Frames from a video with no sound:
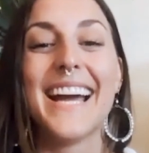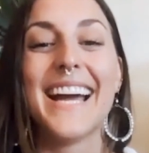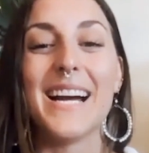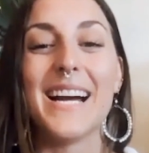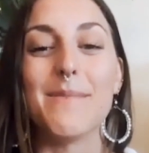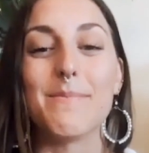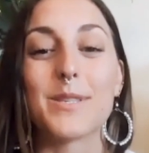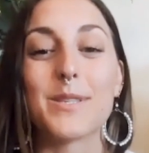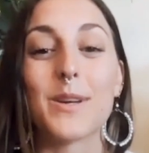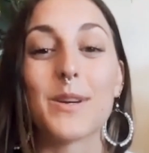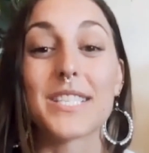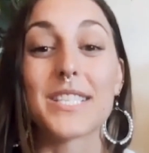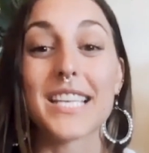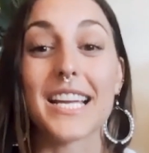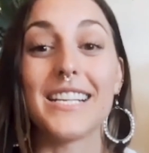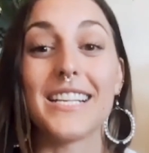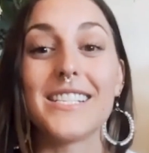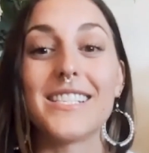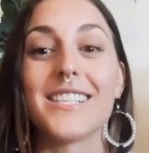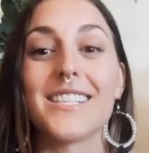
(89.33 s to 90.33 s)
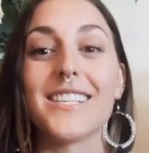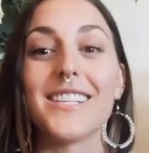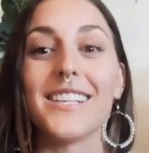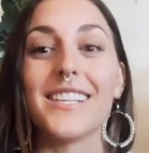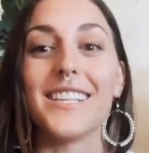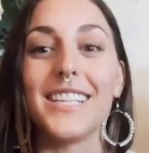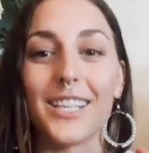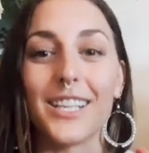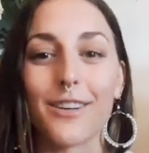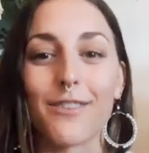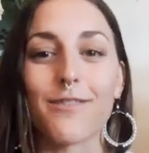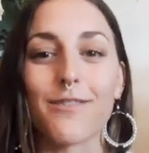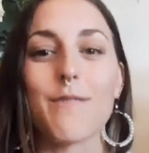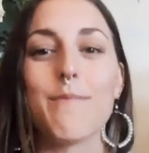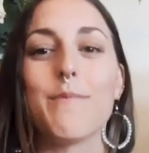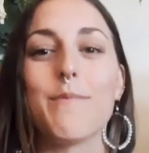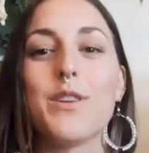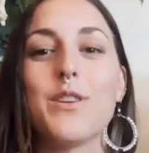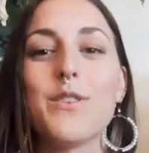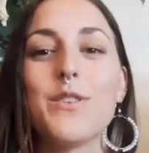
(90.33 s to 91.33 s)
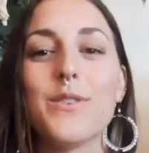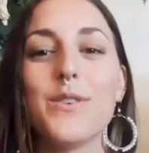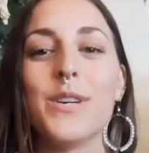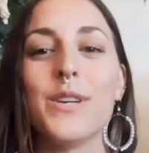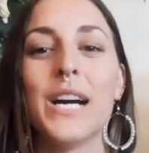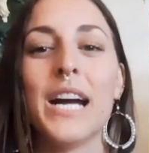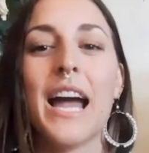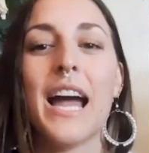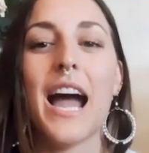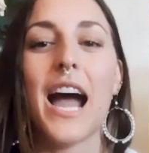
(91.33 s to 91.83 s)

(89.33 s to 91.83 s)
I'm so excited to hear from you